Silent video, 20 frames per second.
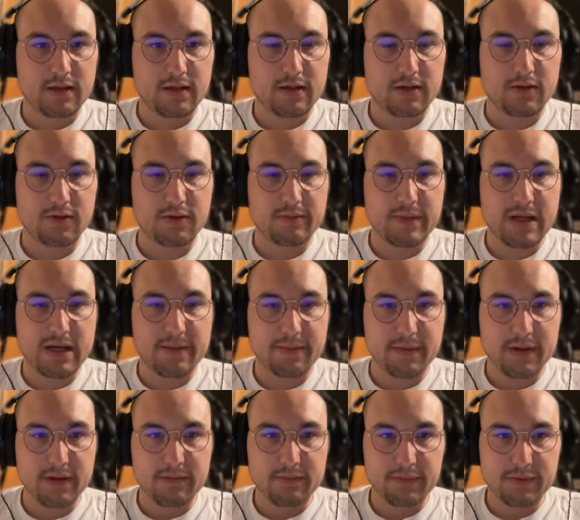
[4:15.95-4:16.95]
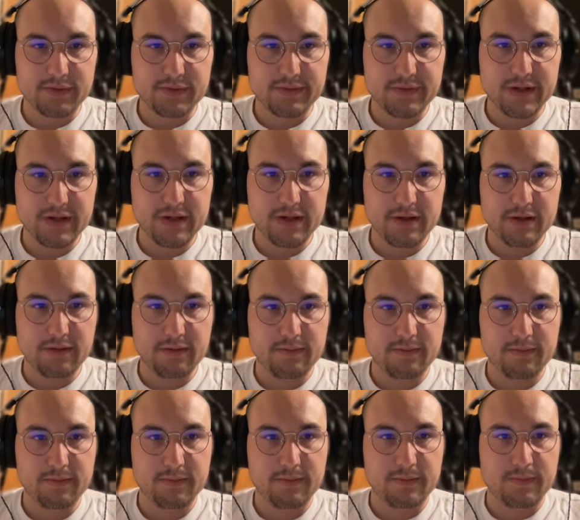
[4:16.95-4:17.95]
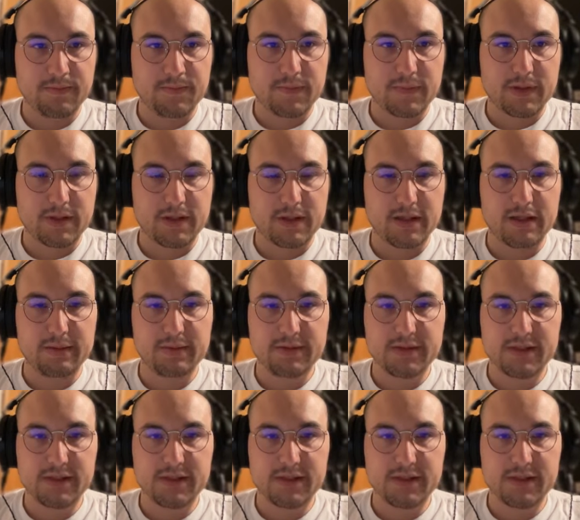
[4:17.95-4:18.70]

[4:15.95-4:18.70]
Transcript: auto map input right here, enables